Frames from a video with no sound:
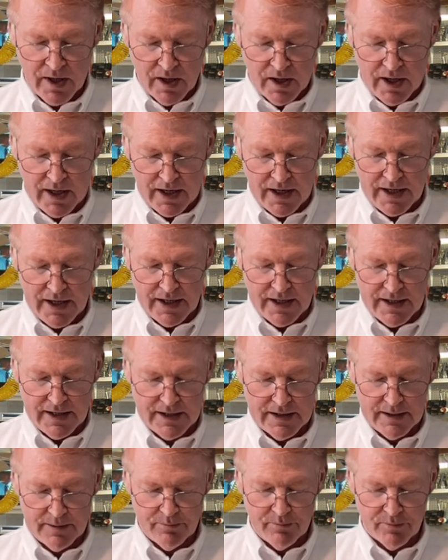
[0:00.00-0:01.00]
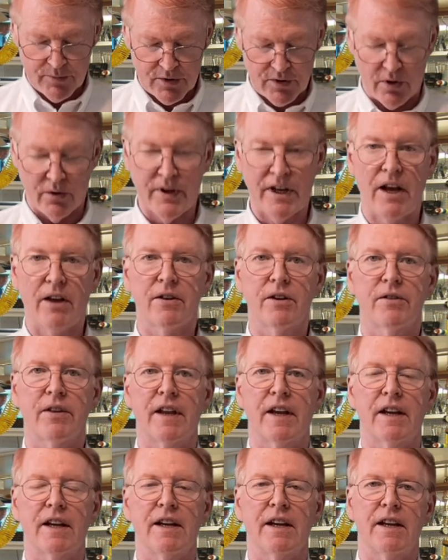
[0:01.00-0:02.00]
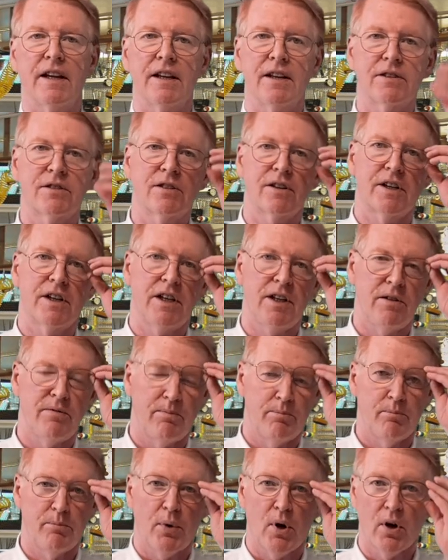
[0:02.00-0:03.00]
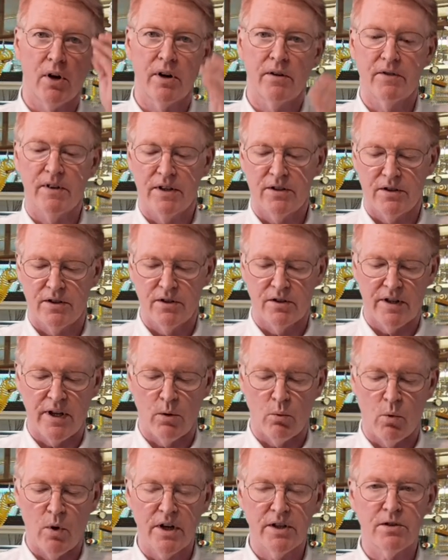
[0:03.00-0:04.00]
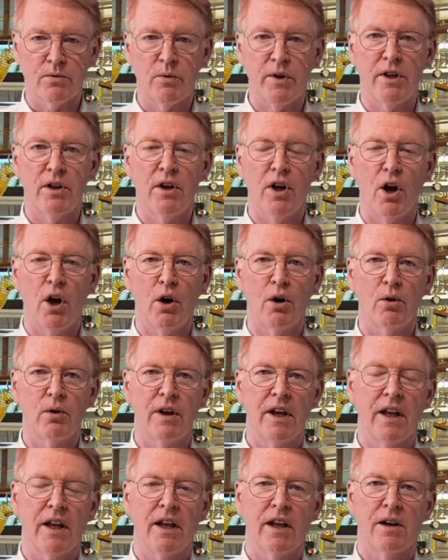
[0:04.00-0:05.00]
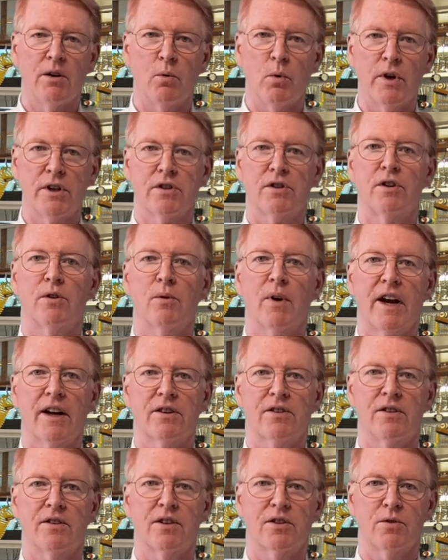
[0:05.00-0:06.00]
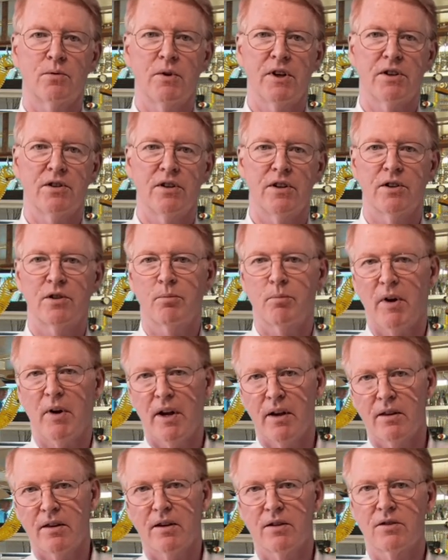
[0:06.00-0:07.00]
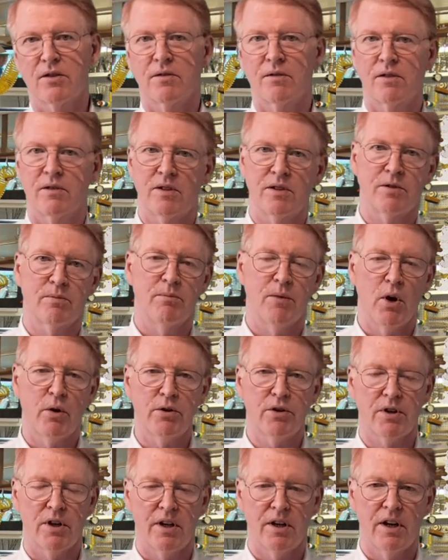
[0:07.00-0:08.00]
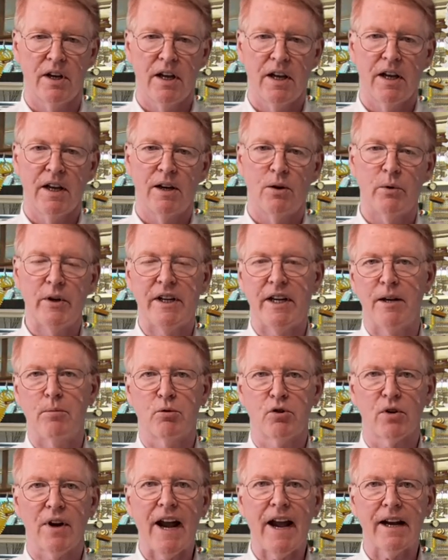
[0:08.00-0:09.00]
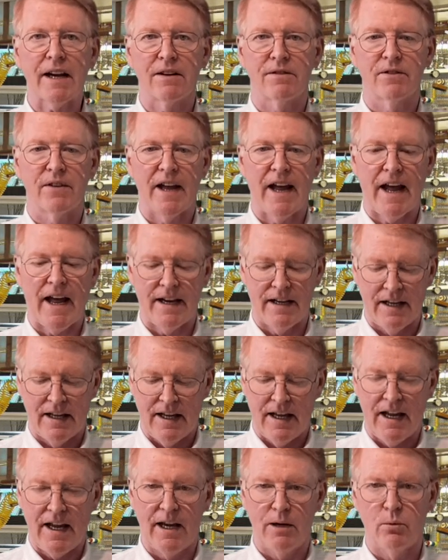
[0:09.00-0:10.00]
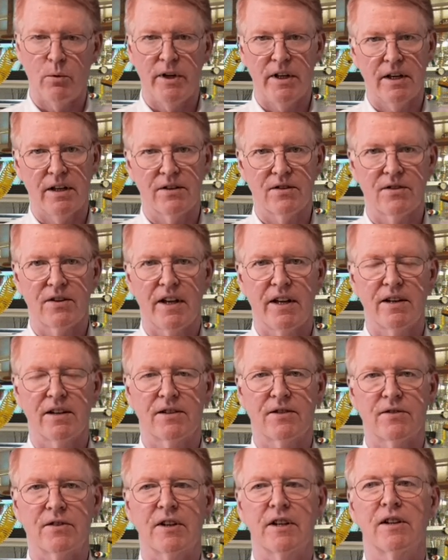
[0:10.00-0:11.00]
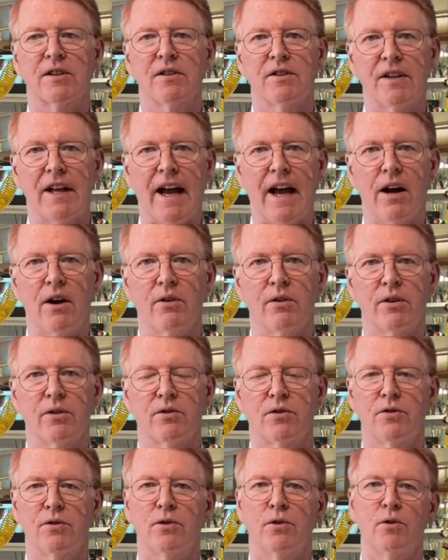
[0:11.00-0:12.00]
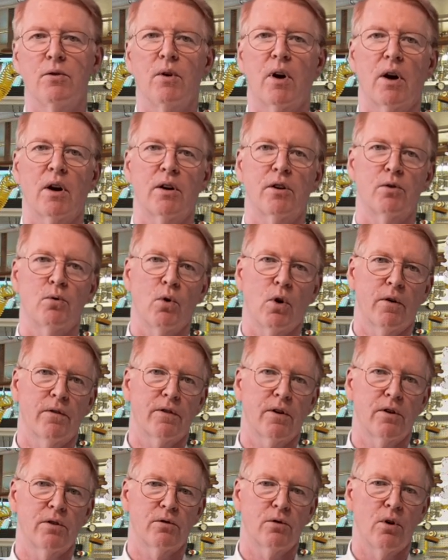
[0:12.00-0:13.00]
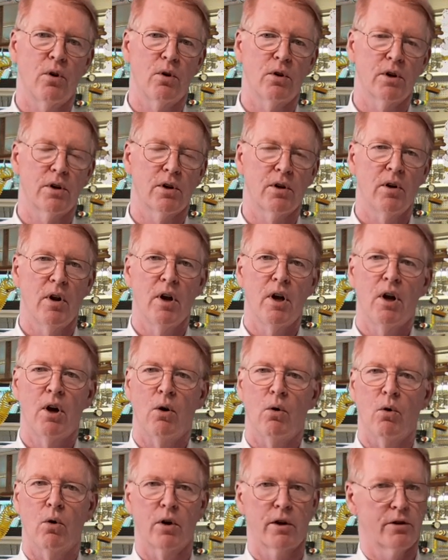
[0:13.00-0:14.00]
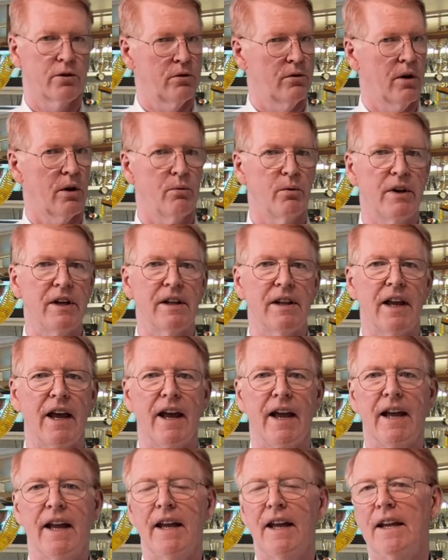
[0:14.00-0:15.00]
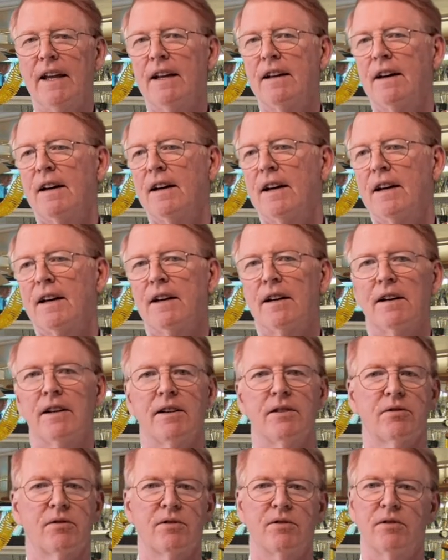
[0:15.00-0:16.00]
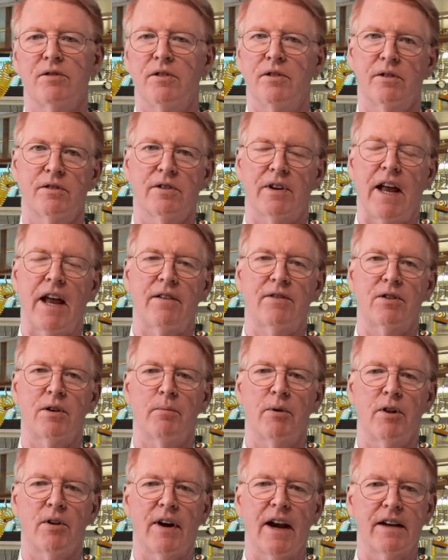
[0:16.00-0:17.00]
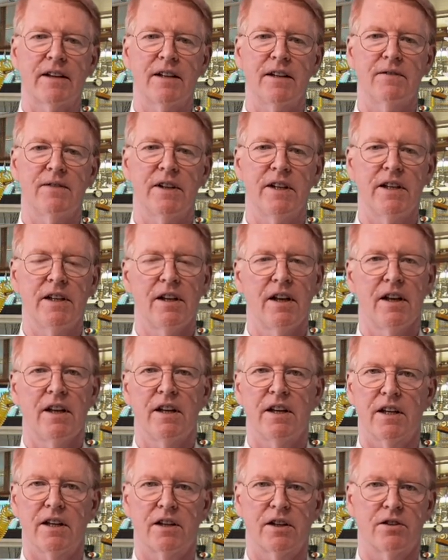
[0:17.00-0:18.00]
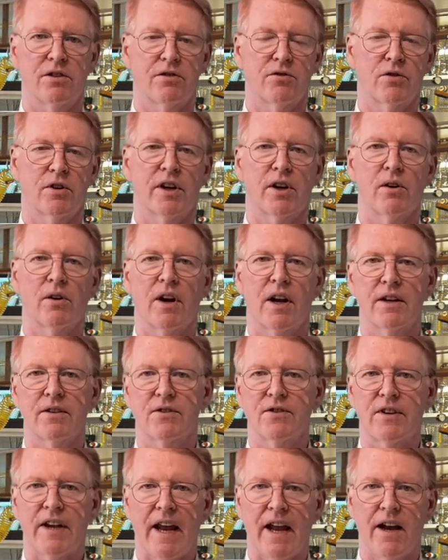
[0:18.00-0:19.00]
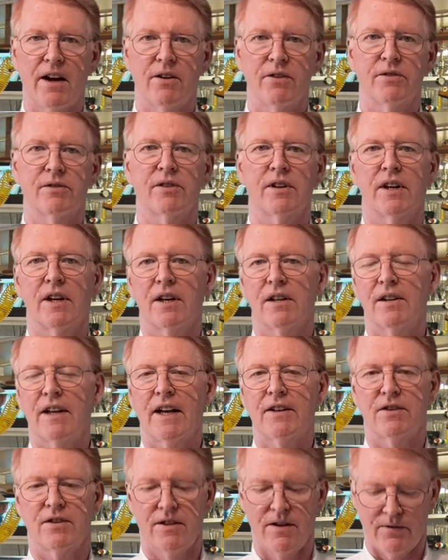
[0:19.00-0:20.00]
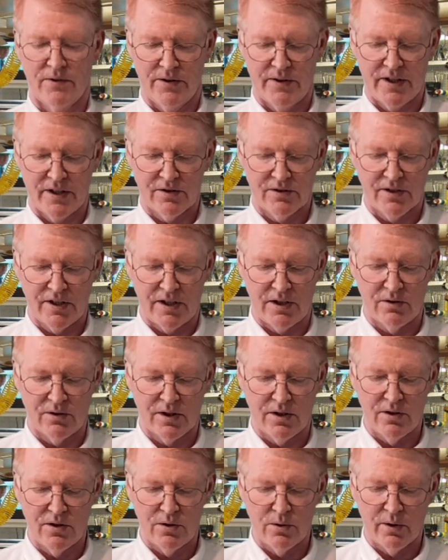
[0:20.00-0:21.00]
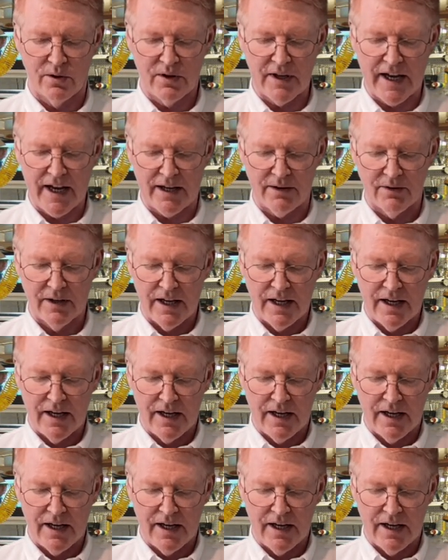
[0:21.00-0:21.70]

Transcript: So the other thing is, a key part of this is that once we know which direction the switch is by this motion, we keep track of that, and we can send a signal out to our dwarf controller or to a relay to have some other activity. It can trigger on sound, lots of different things that you can do with that.